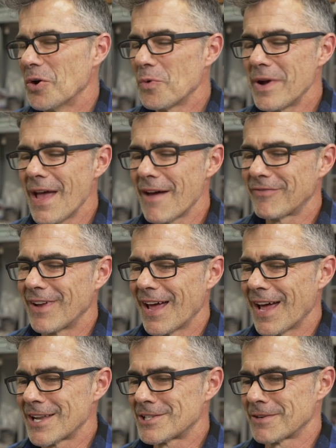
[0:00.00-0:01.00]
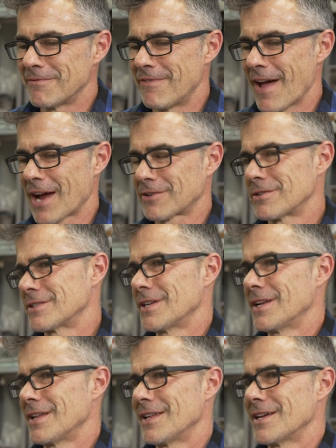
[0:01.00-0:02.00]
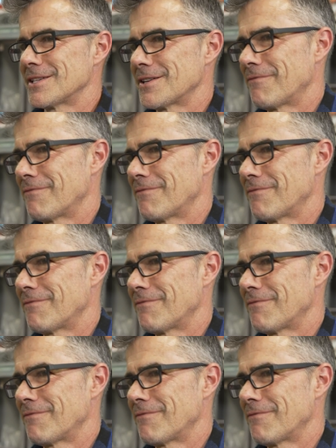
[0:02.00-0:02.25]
We have to add some factors into this.